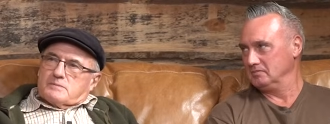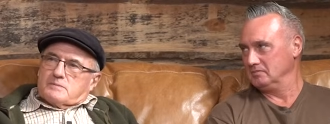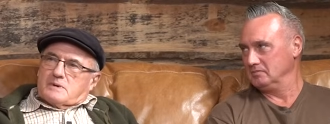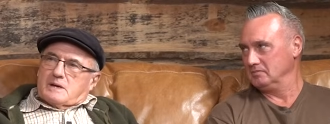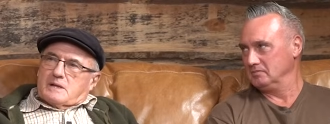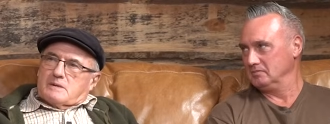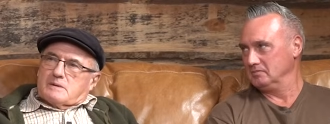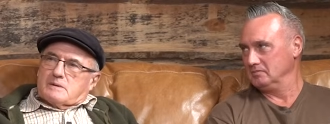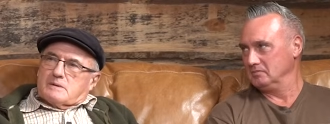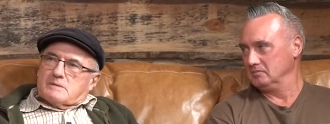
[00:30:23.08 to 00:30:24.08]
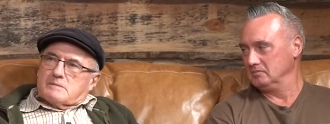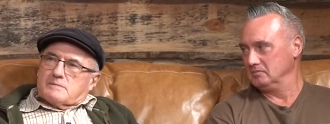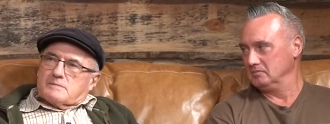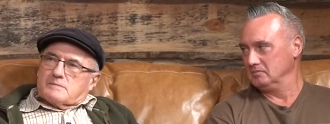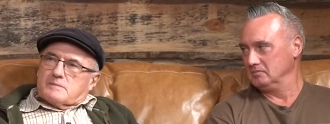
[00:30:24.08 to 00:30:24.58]
Speaker 1: Well,
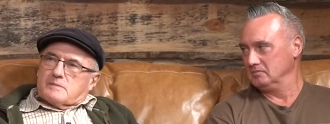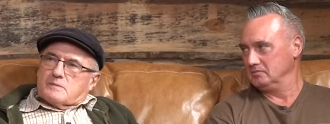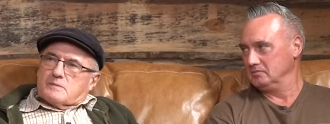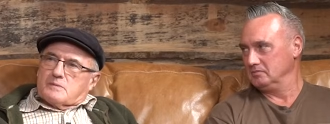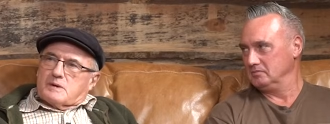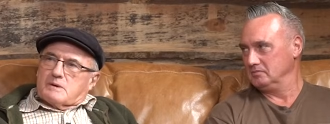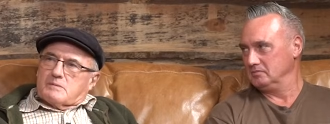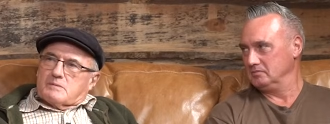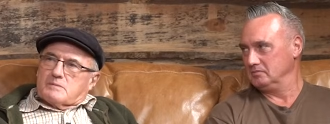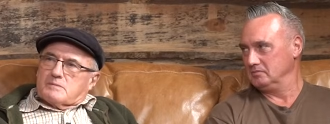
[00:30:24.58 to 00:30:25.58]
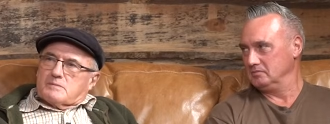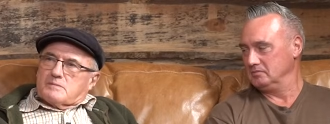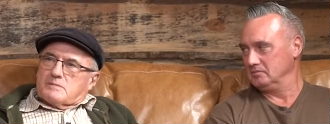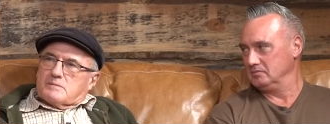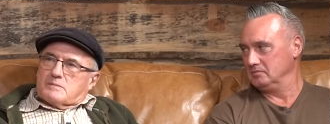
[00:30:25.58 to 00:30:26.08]
we
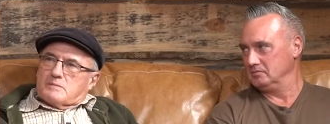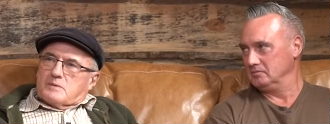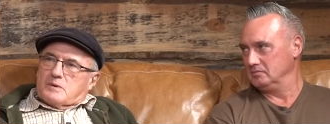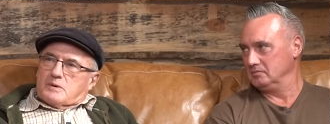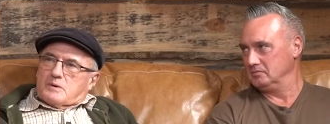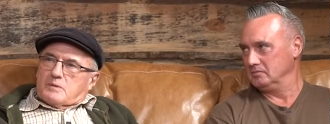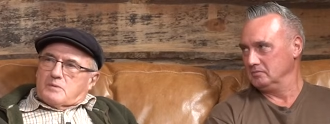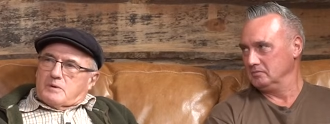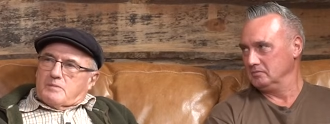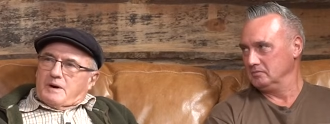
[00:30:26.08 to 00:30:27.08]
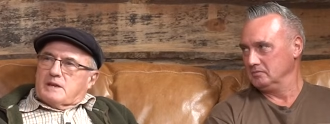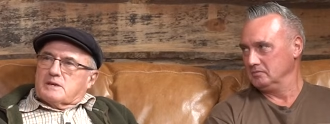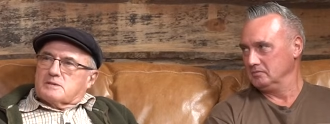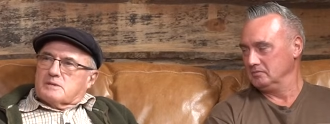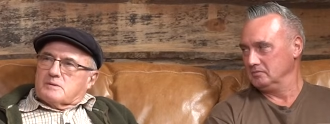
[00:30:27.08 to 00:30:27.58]
we
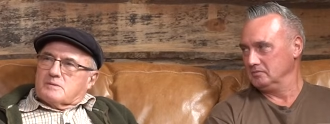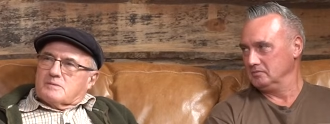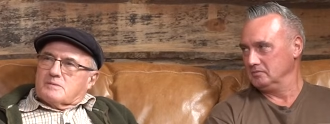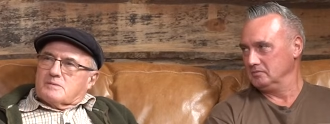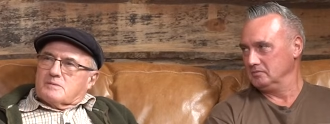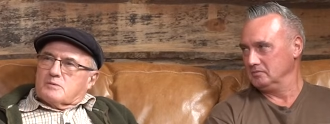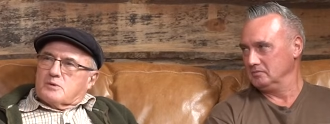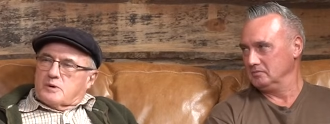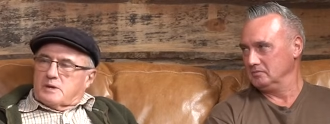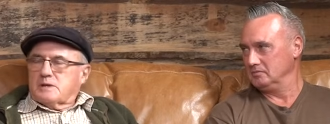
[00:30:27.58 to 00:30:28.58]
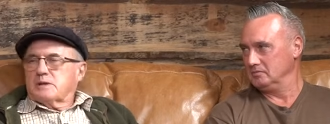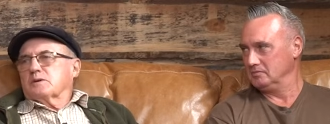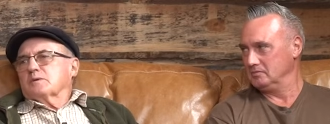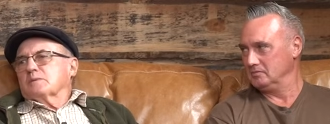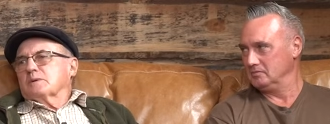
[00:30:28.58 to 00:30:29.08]
managed and we were
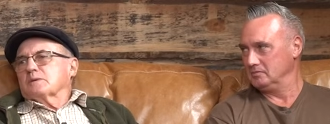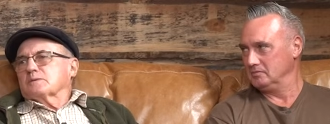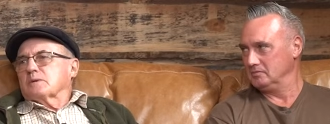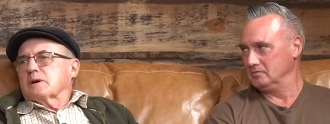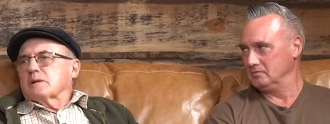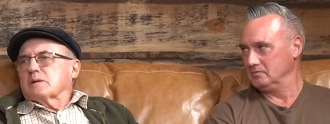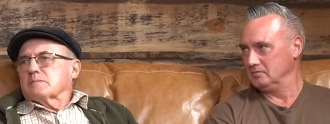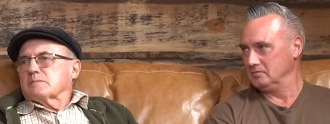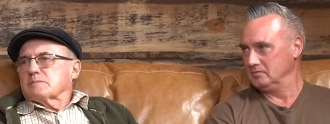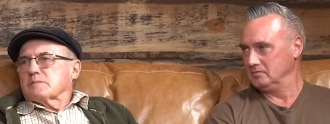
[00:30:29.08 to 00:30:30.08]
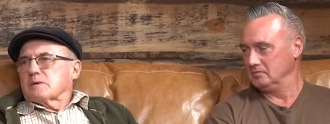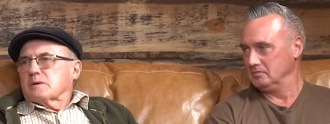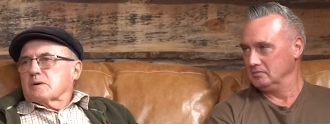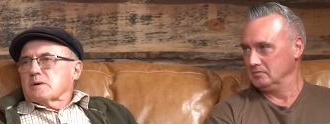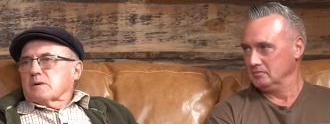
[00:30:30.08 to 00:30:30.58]
determined as well.
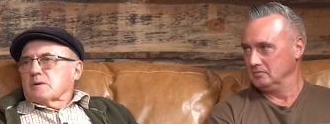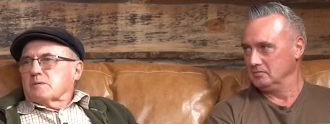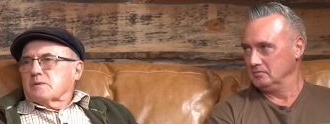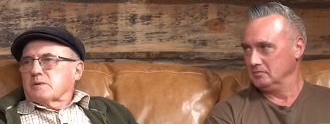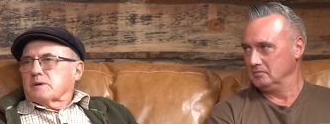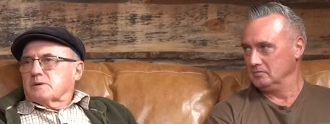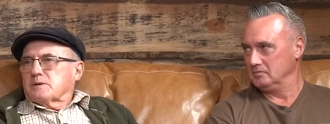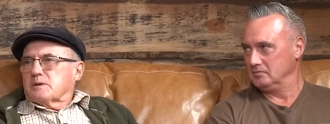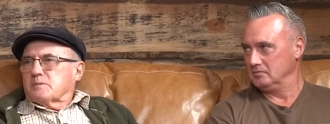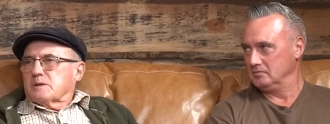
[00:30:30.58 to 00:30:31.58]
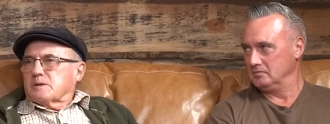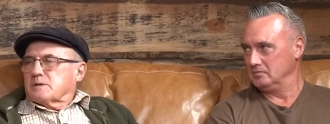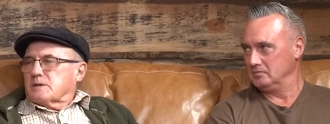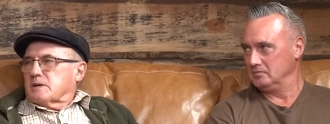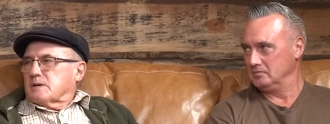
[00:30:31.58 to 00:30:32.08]
We were determined to
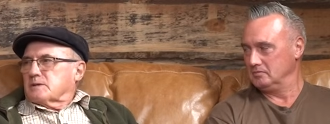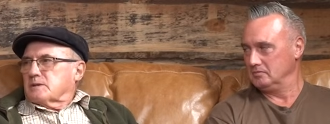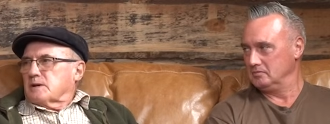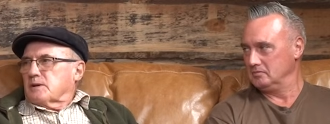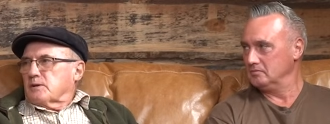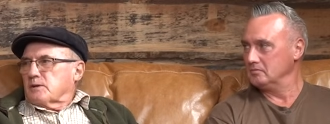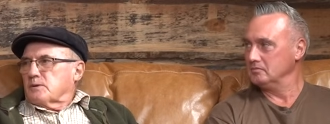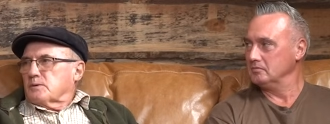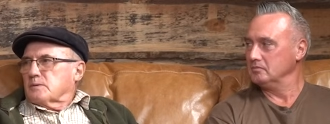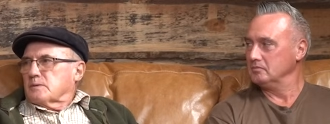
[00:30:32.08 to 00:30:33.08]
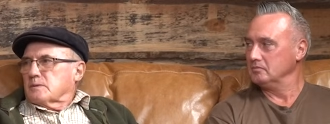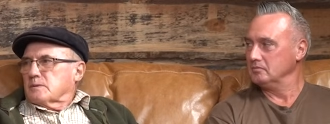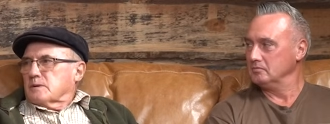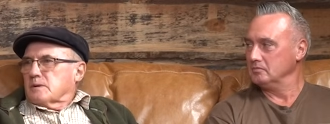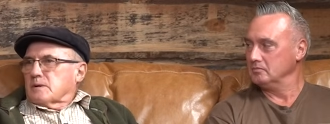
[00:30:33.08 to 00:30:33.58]
see see it through.
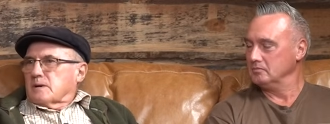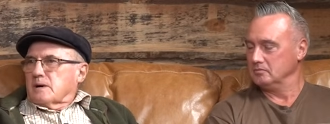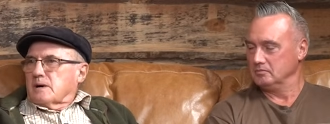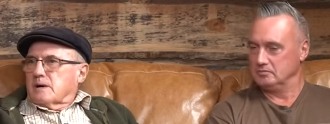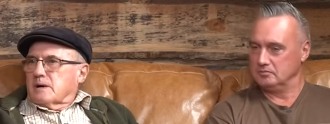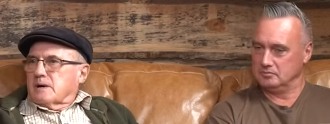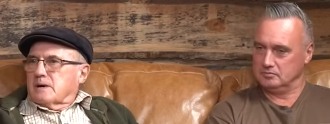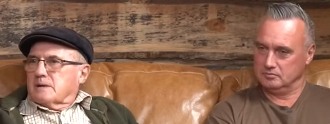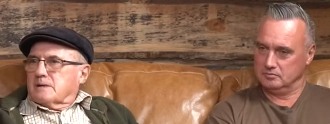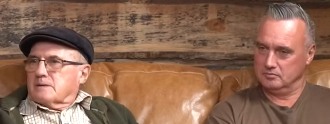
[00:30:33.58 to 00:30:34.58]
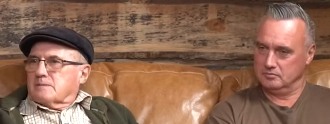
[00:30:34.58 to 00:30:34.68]
Uh,